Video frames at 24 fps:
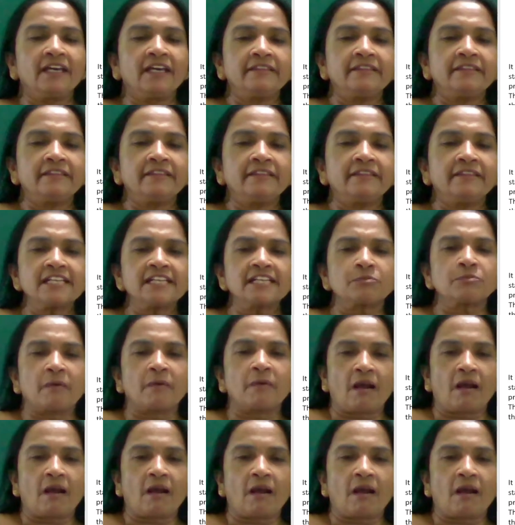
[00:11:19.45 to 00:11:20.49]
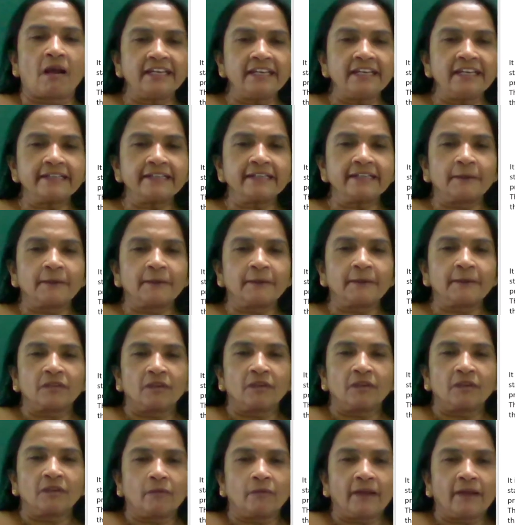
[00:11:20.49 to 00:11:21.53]
Then next point,
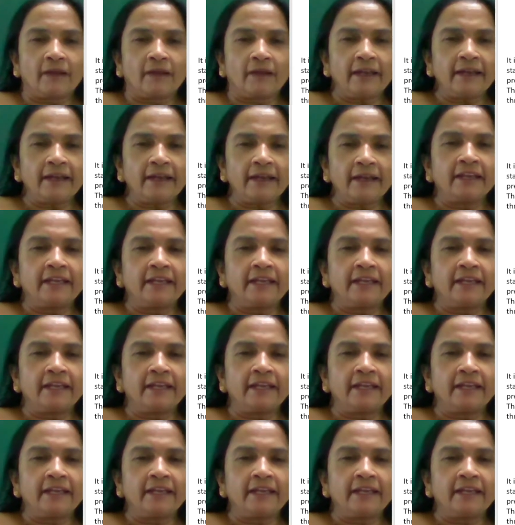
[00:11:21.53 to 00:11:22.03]
right?